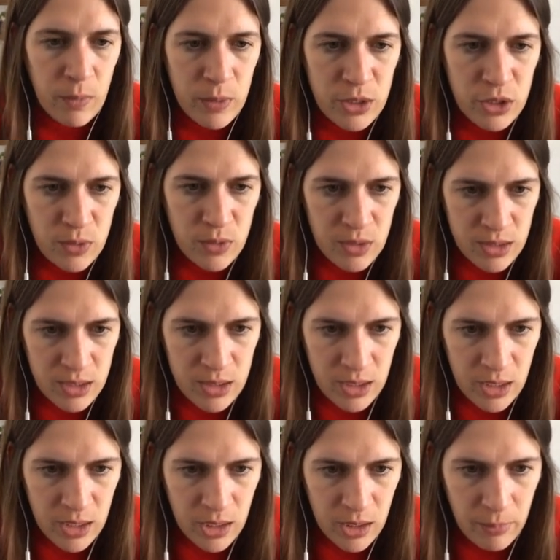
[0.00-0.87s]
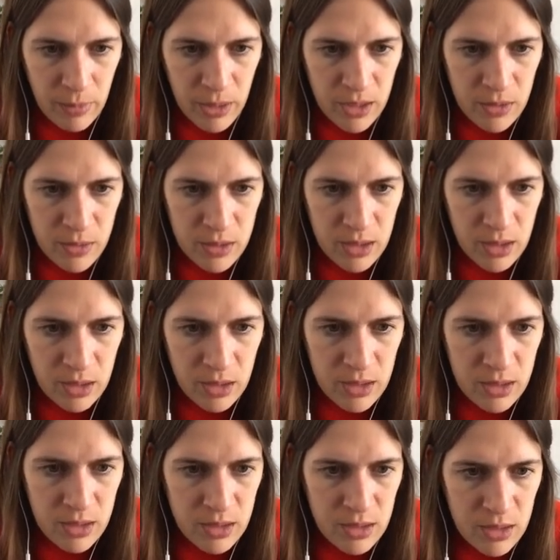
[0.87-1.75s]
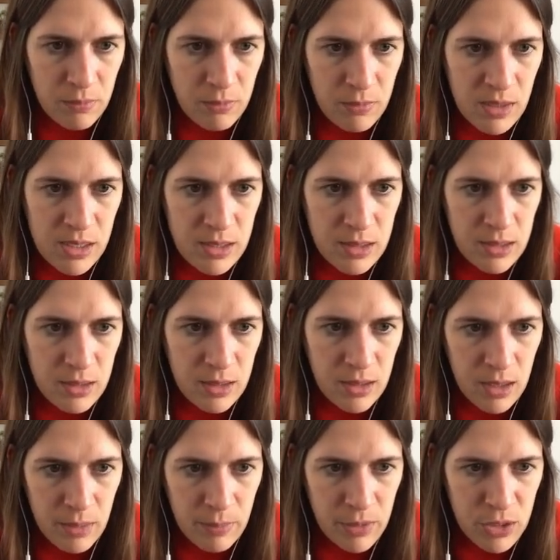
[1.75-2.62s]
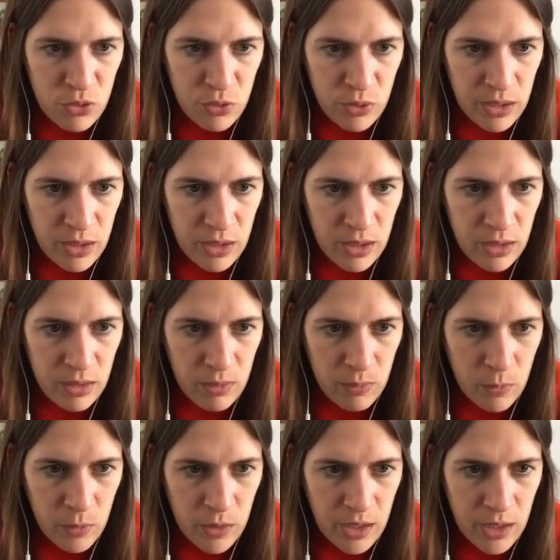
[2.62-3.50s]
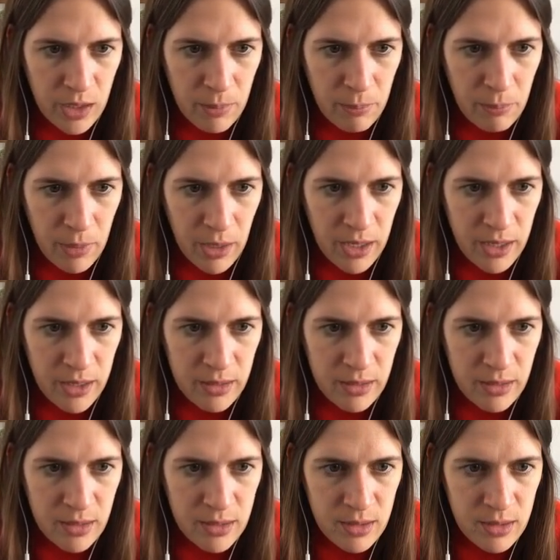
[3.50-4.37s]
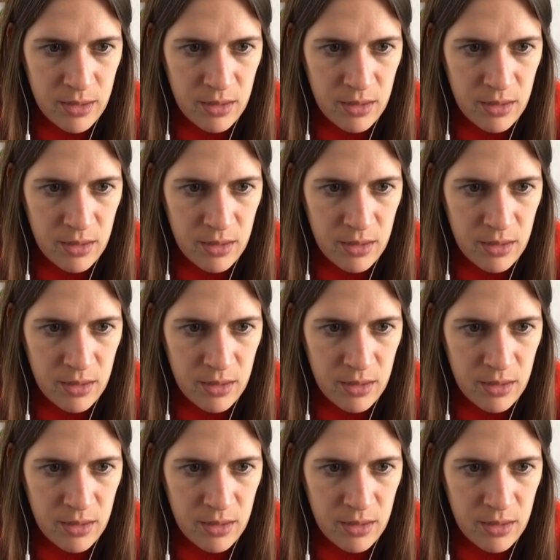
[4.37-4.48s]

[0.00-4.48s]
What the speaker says: which you can see here by using this imagery where it combines